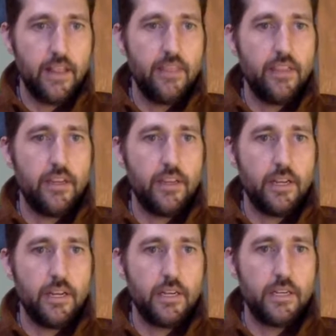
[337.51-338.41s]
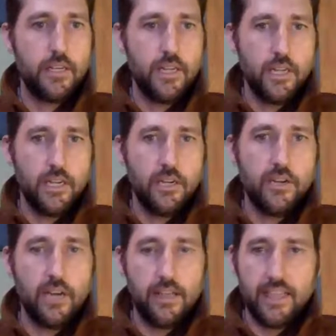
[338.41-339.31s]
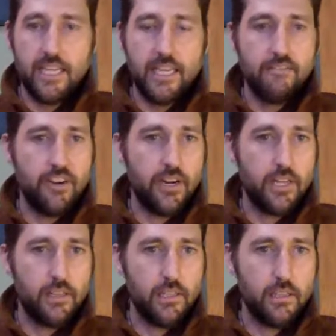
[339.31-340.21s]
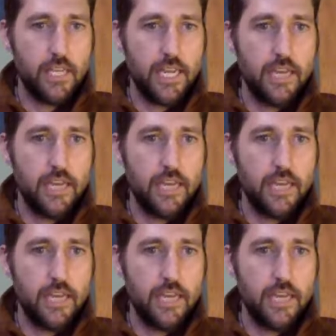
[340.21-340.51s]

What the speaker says: you're not thinking very clearly,